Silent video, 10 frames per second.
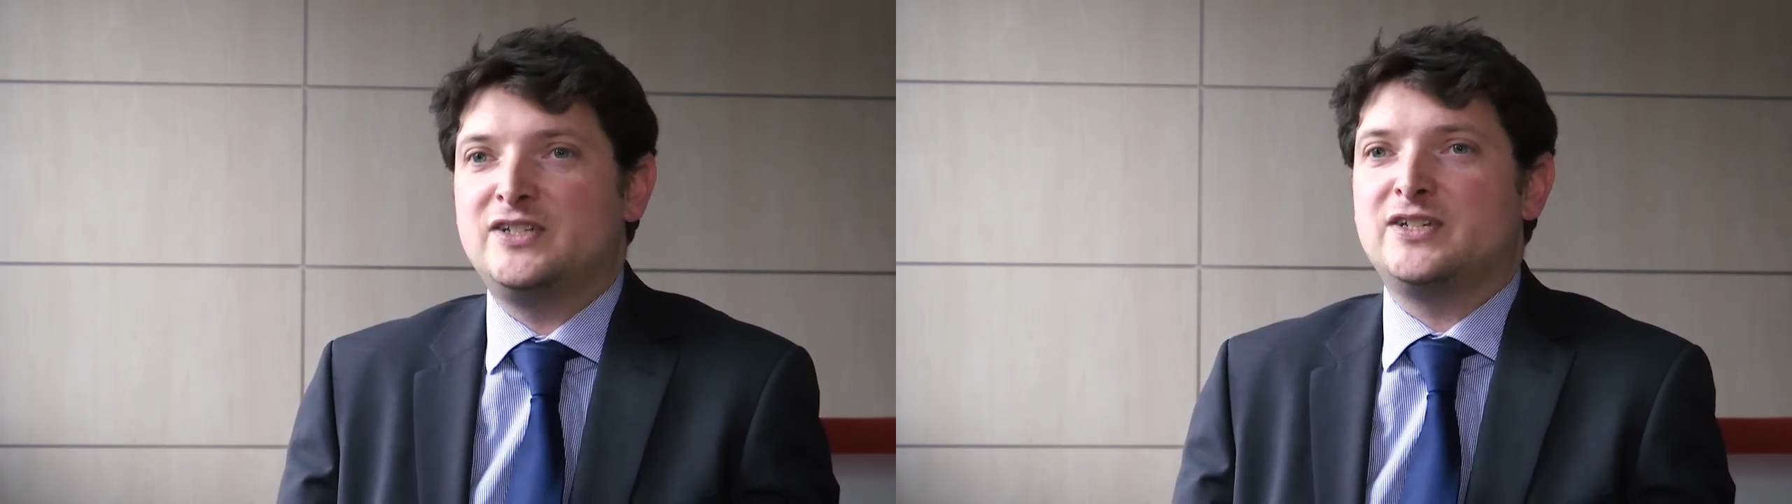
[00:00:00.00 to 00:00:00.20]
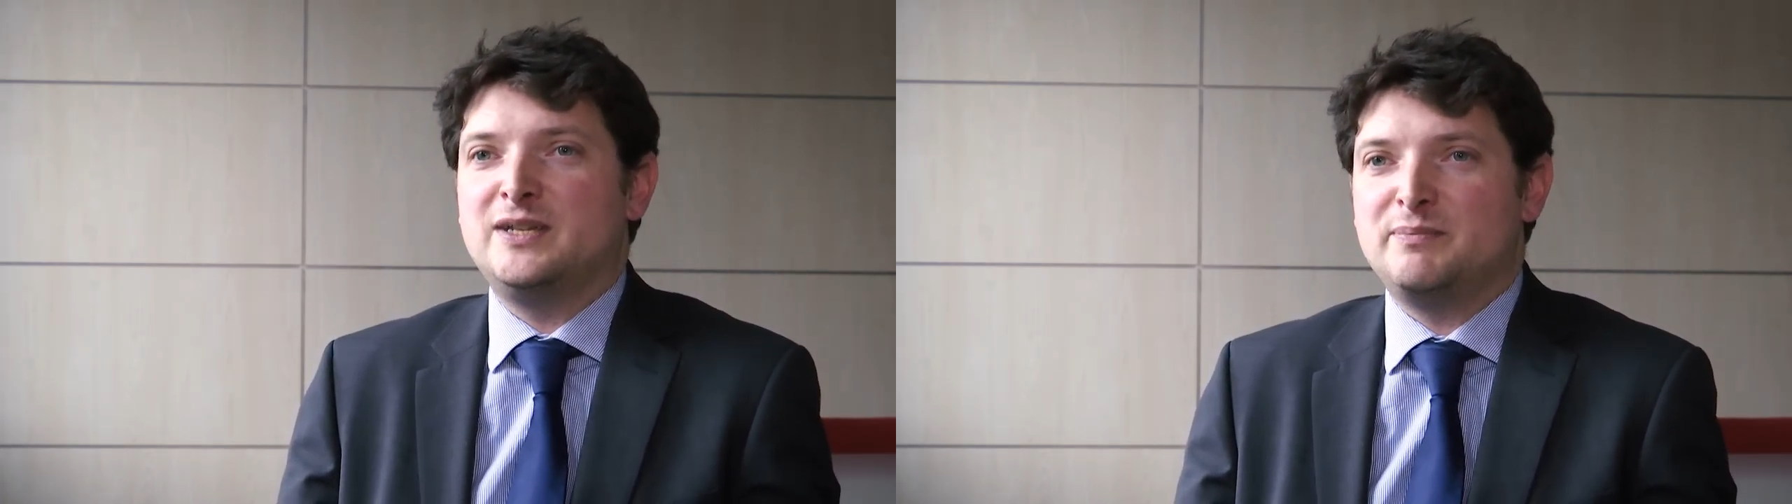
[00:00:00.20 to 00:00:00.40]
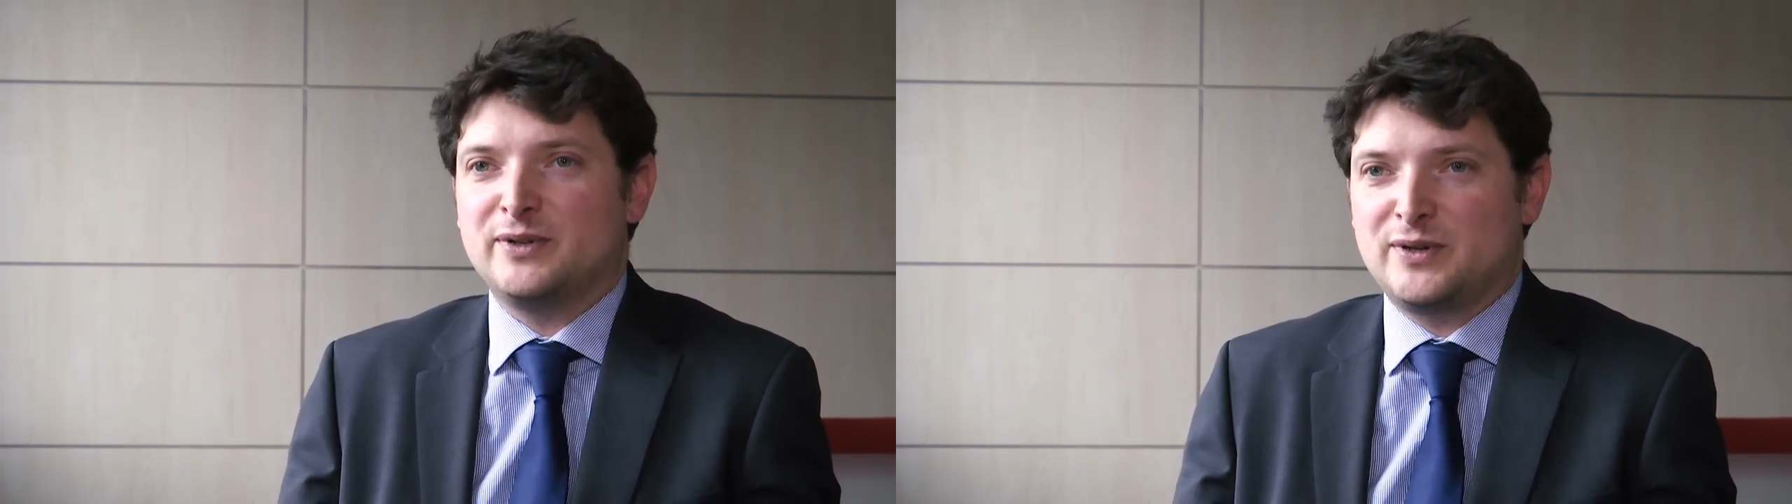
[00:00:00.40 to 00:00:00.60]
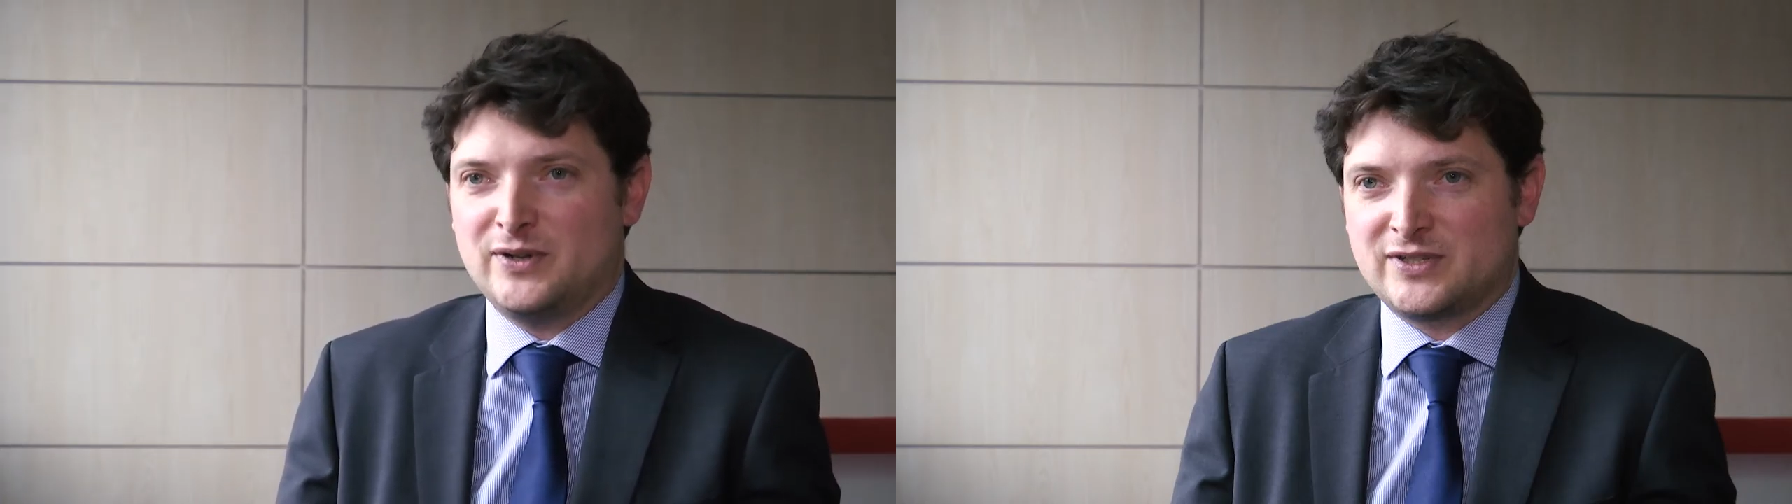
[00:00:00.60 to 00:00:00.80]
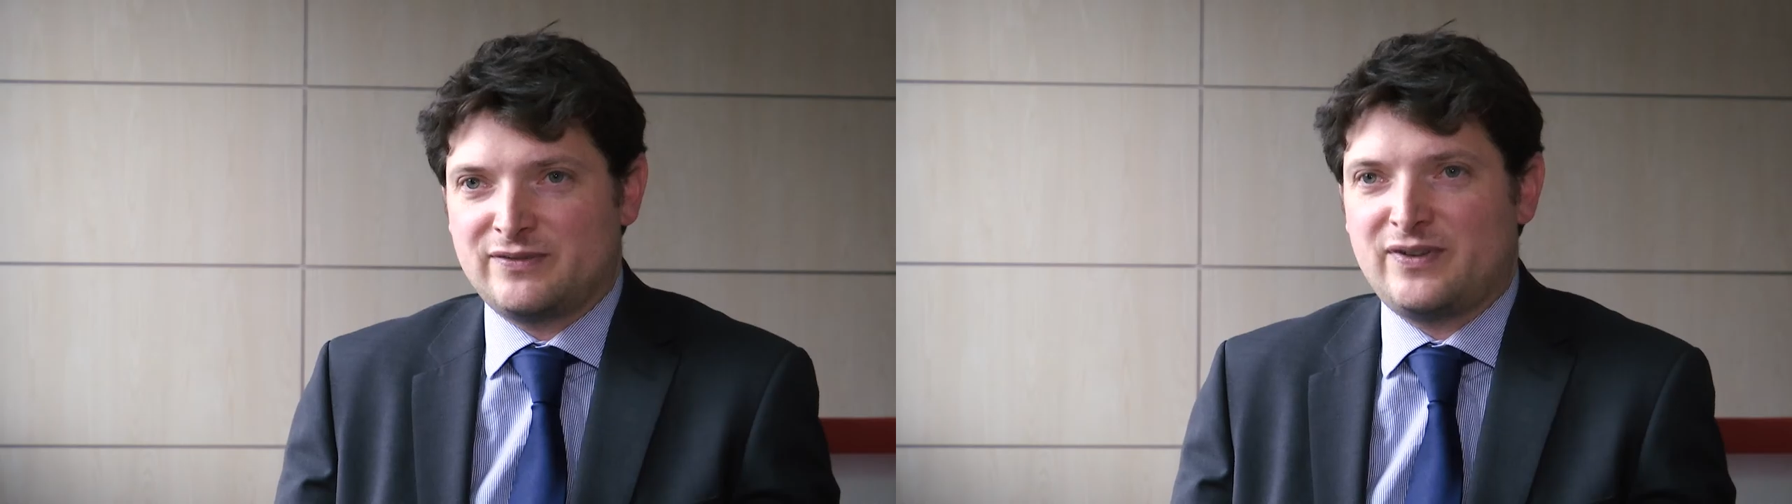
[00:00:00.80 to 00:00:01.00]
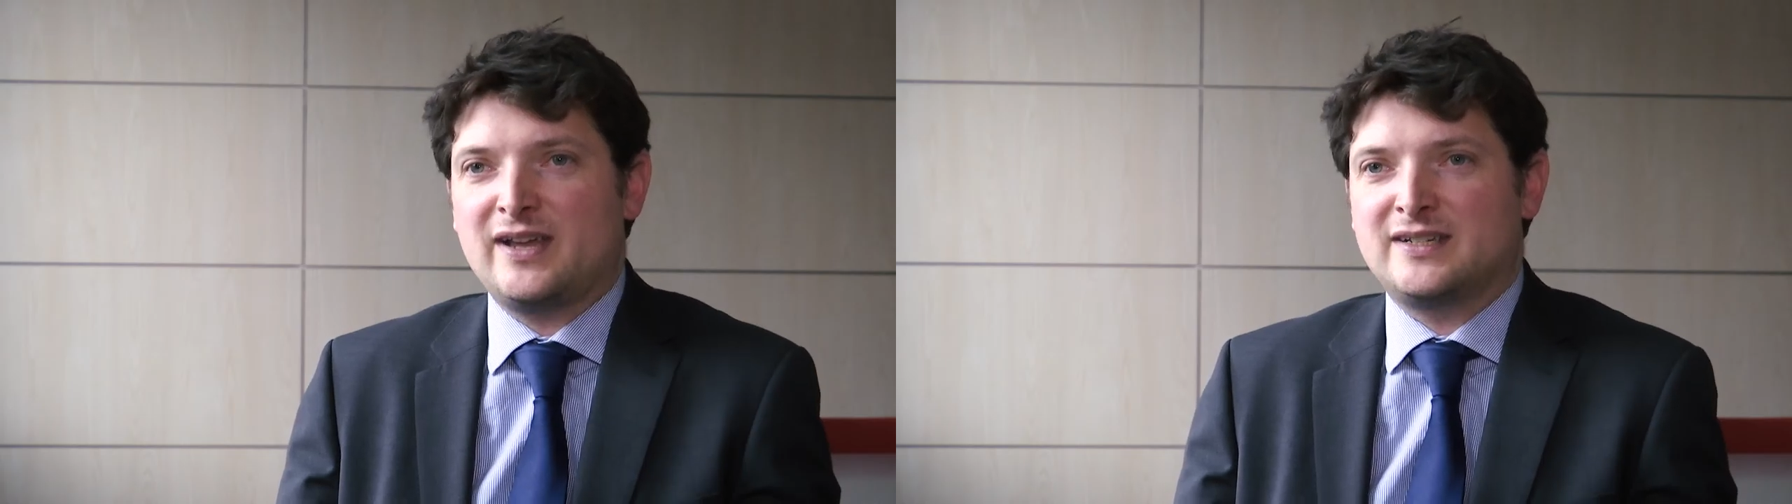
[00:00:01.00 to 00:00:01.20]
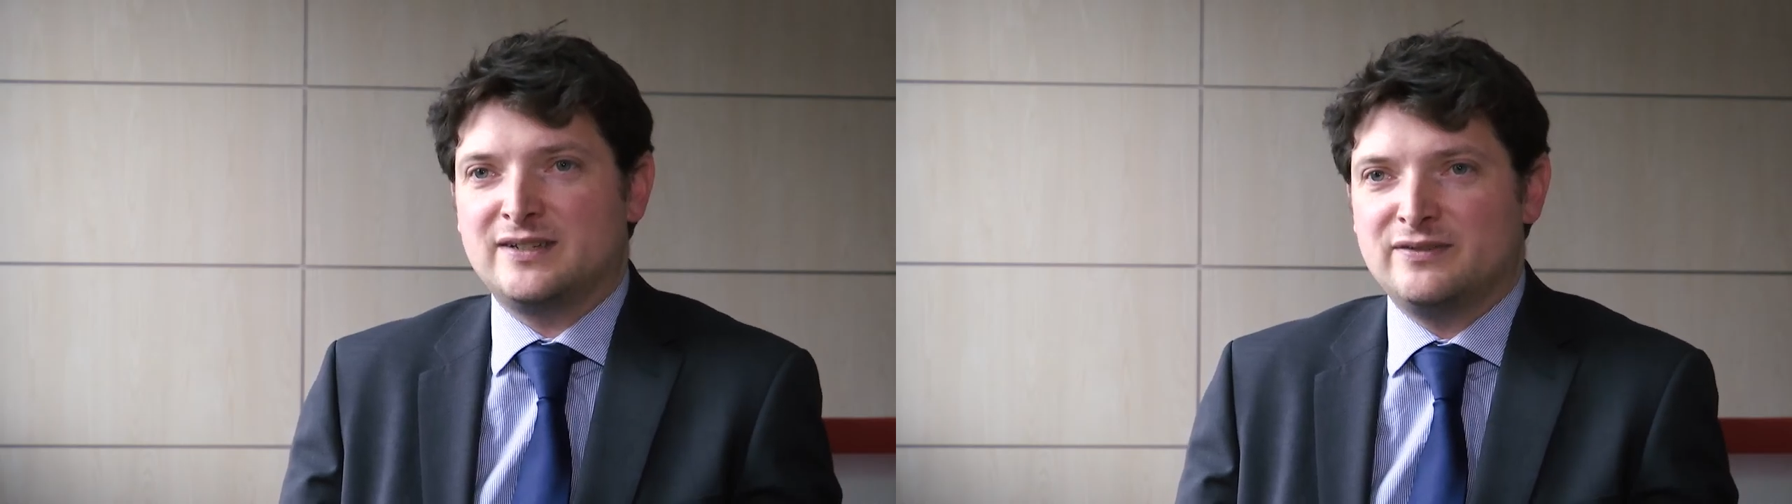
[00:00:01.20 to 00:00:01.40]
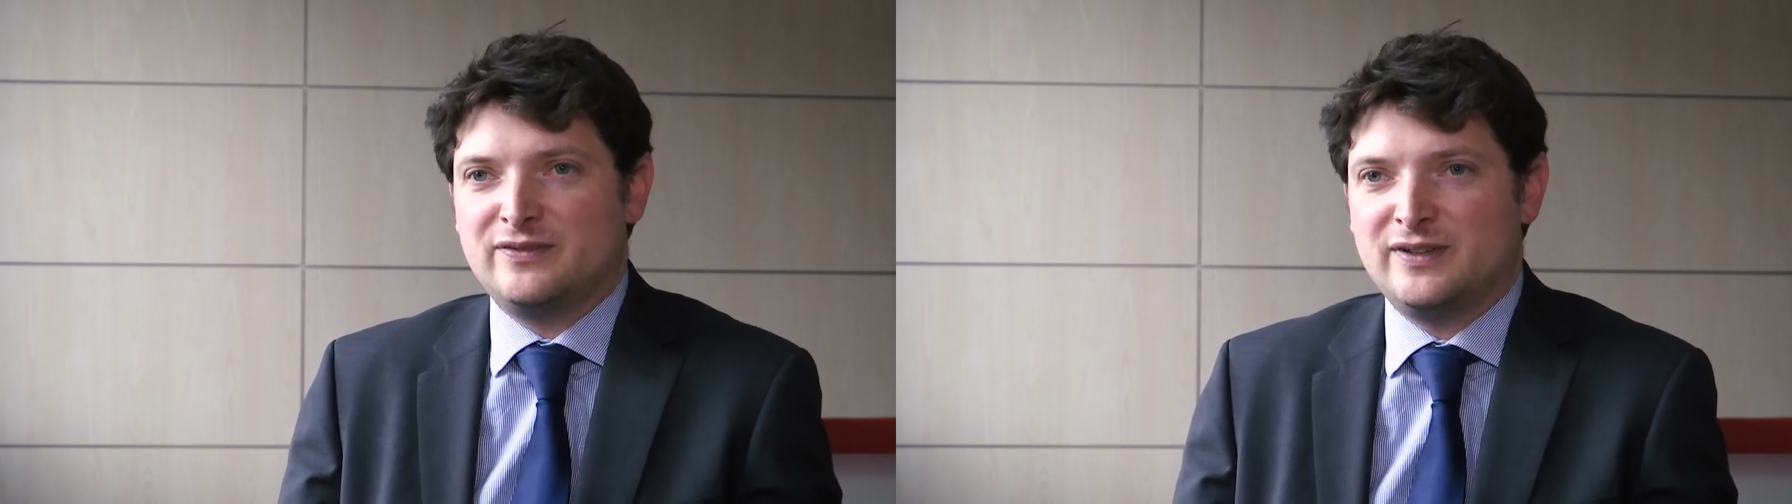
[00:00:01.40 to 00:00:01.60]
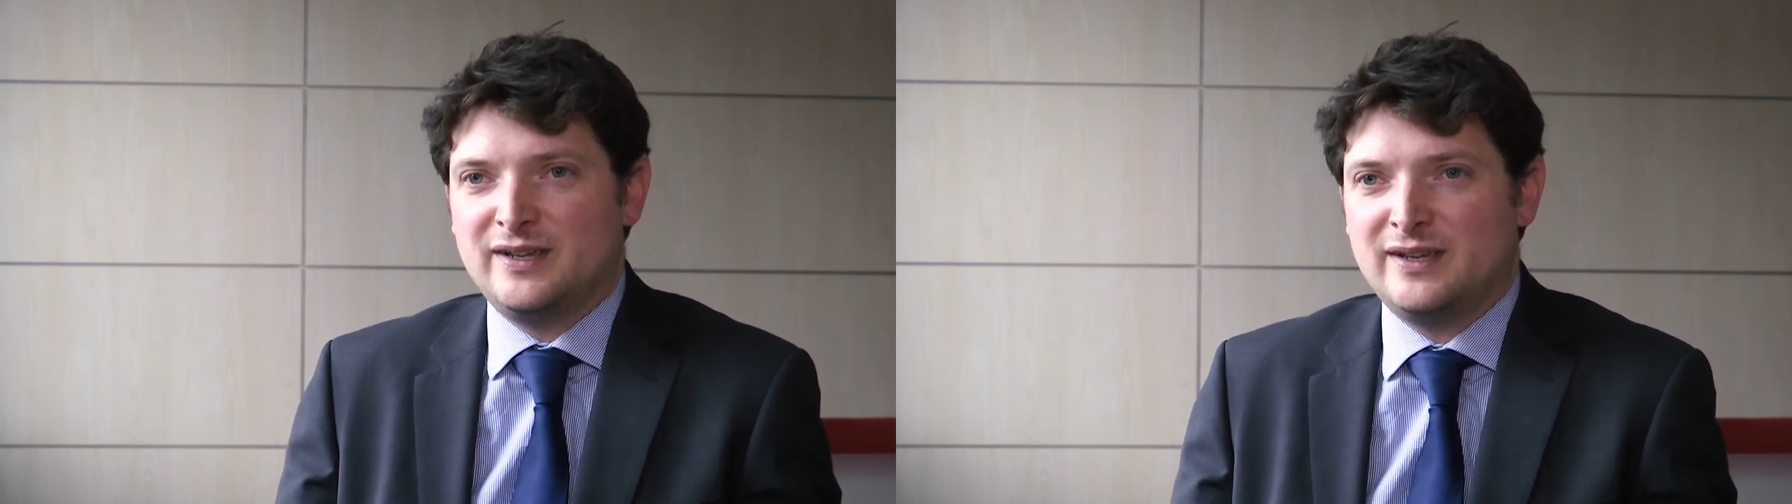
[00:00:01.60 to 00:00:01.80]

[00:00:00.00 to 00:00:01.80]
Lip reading: cheap and cost effective